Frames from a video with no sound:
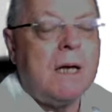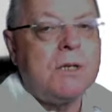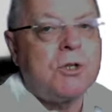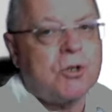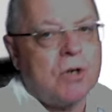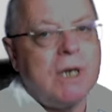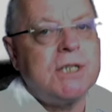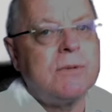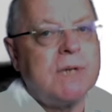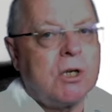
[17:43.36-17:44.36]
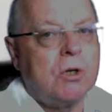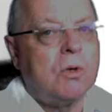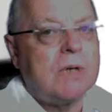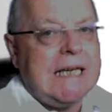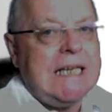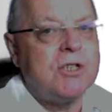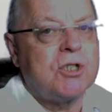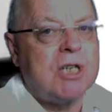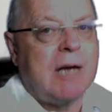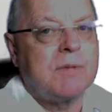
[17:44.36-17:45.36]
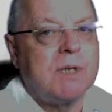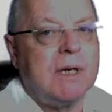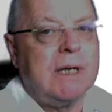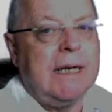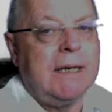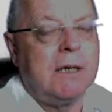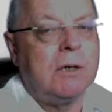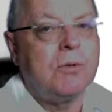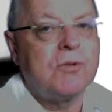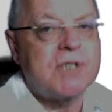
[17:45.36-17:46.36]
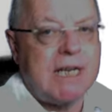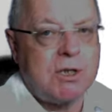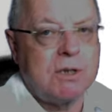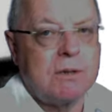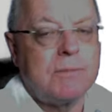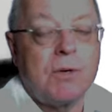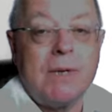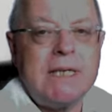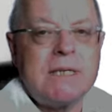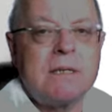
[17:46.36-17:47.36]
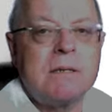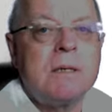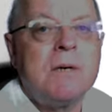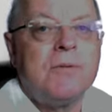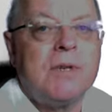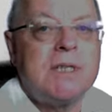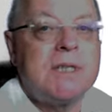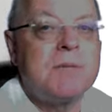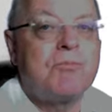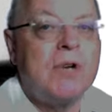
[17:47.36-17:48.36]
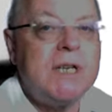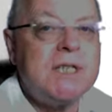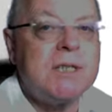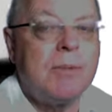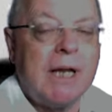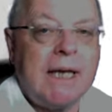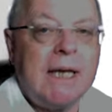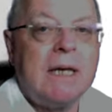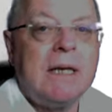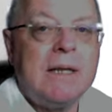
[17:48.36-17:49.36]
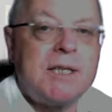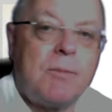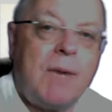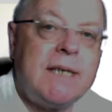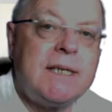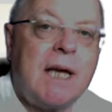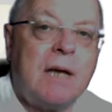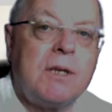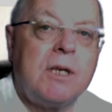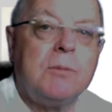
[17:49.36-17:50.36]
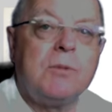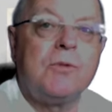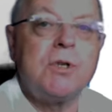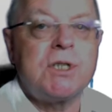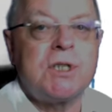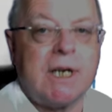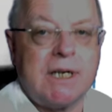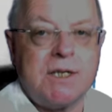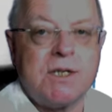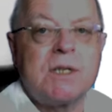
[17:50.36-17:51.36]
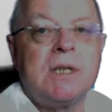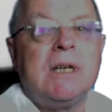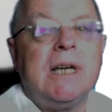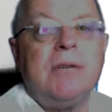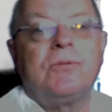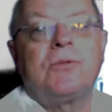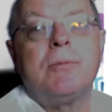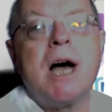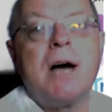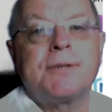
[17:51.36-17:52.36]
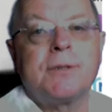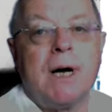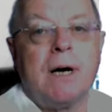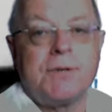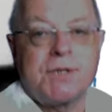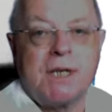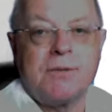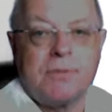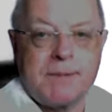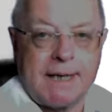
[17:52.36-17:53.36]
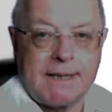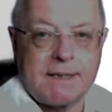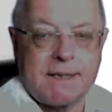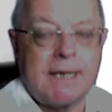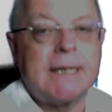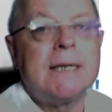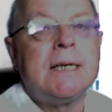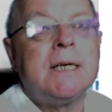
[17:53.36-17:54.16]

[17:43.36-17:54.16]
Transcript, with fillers: Try to record each chapter in a whole session. The reason for this is principally that it's amazing how the human voice changes, even from hour to hour, and certainly from day to day.